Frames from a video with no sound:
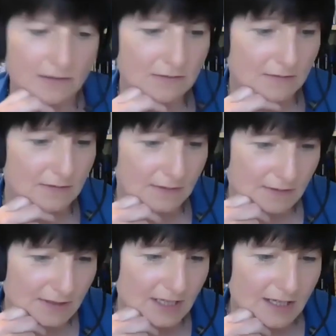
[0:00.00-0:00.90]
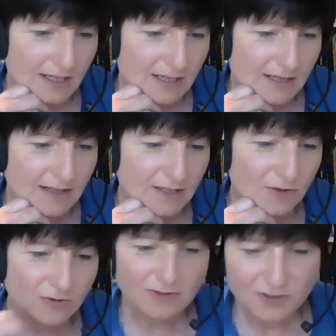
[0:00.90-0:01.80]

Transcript: Oh, there you go.